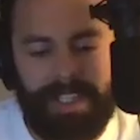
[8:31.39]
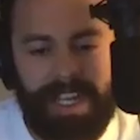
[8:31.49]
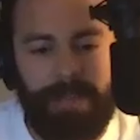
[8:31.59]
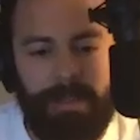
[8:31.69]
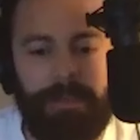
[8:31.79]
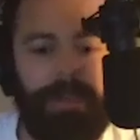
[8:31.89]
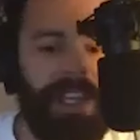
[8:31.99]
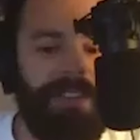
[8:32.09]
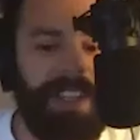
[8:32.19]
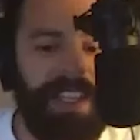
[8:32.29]
kind of maybe
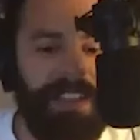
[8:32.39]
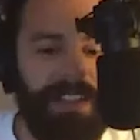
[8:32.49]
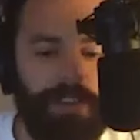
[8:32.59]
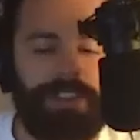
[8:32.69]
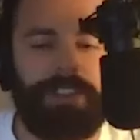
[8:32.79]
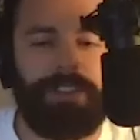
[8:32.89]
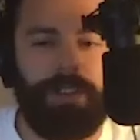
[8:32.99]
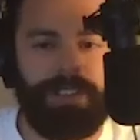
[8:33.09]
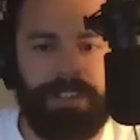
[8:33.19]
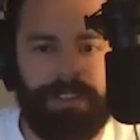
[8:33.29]
pivot and look to
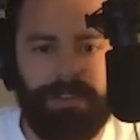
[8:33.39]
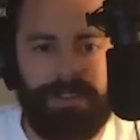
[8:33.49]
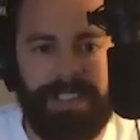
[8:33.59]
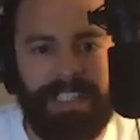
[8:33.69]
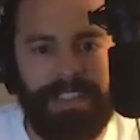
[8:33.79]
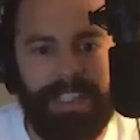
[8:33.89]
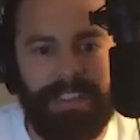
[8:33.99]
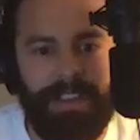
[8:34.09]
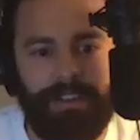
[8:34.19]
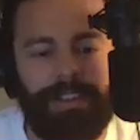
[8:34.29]
those industries as as
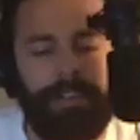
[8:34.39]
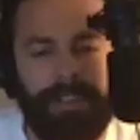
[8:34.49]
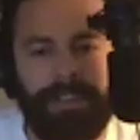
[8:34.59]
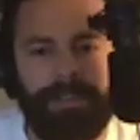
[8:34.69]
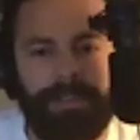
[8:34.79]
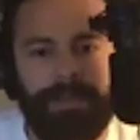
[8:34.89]
alternatives,